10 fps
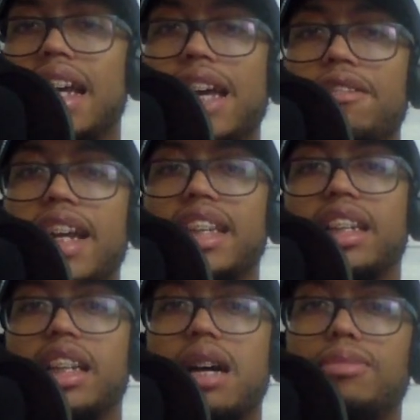And then we got
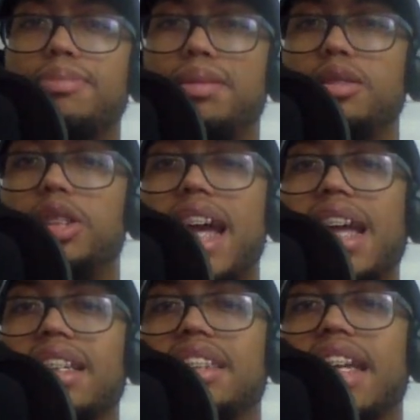the Columbus Blue
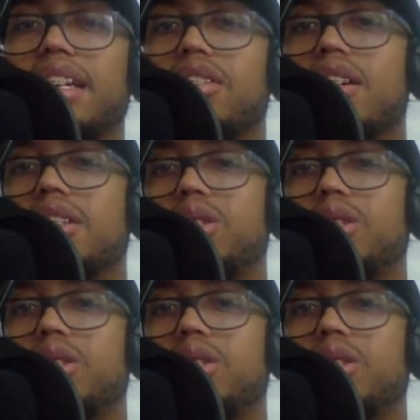Jackets taking on